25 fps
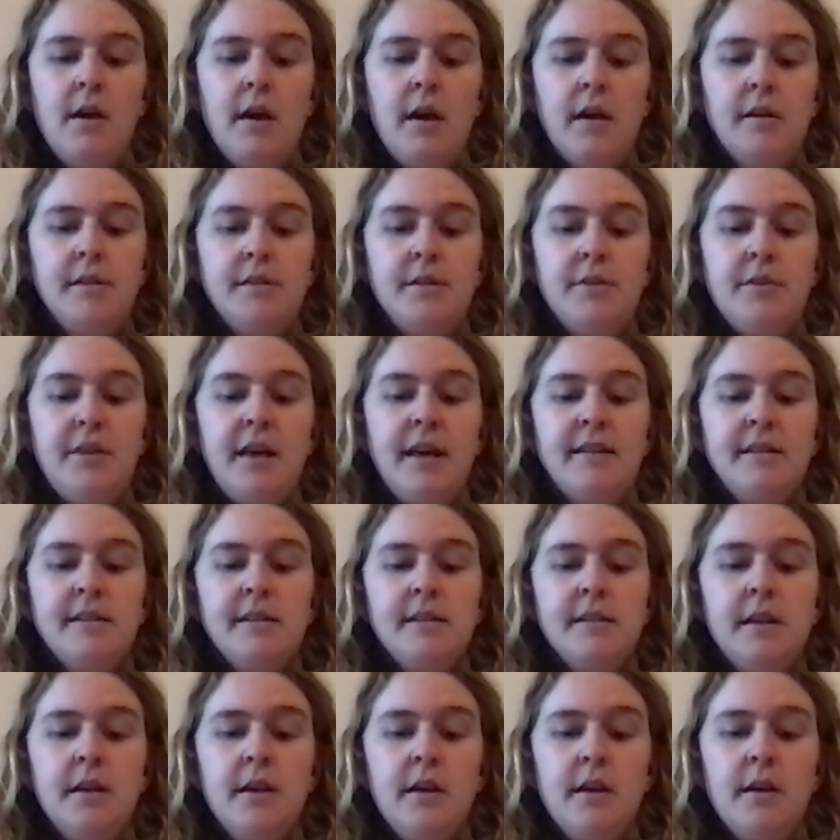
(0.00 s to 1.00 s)
And so
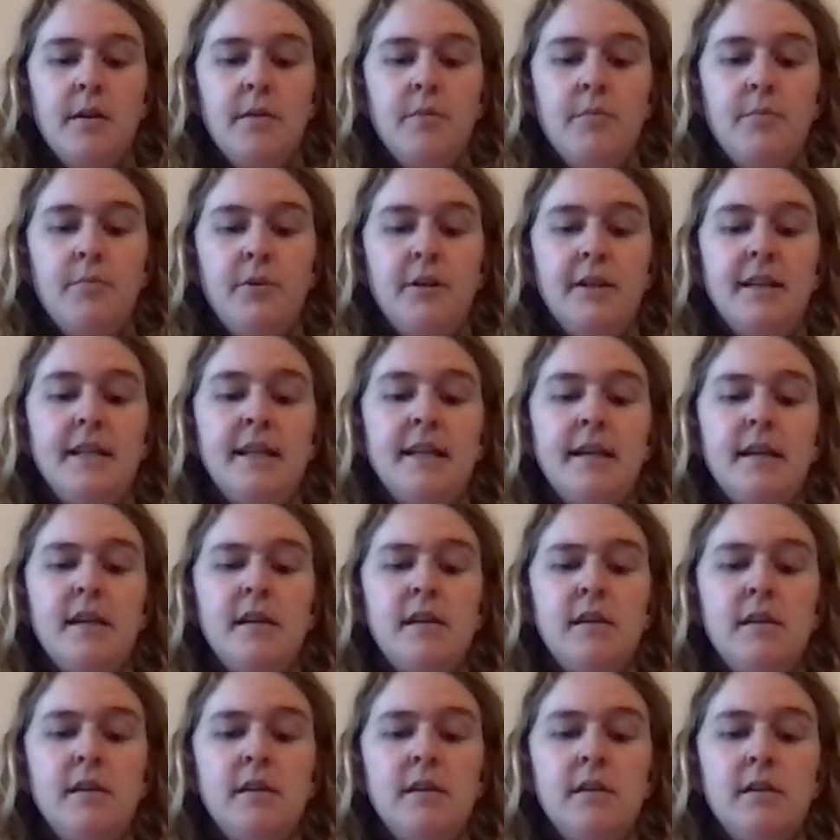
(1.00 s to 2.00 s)
that's pretty
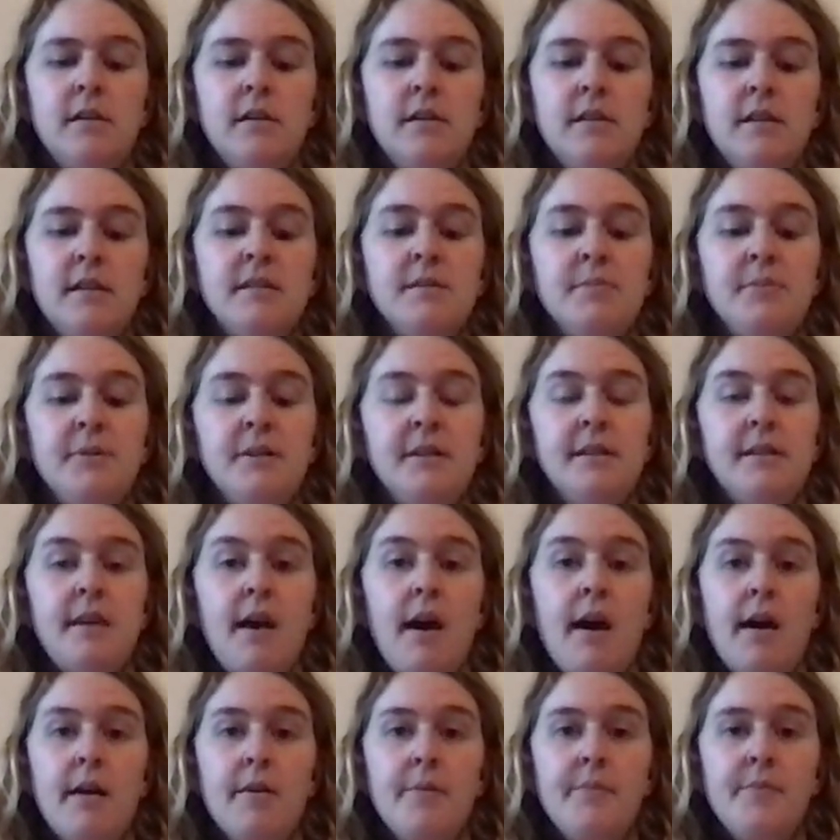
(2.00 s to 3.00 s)

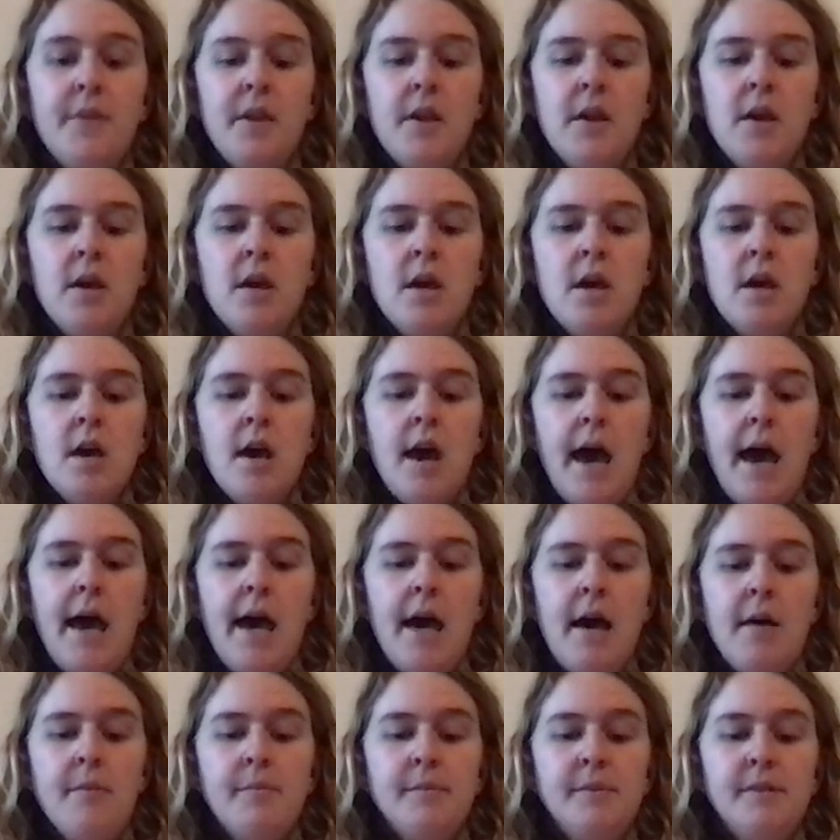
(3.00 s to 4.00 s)
sad.
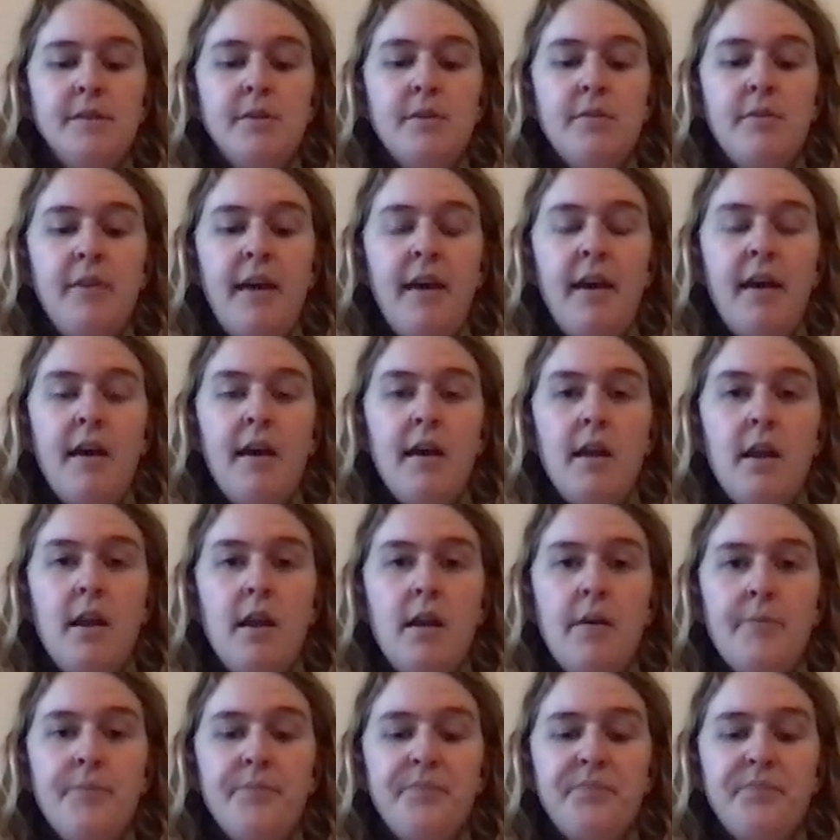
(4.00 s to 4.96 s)
So then,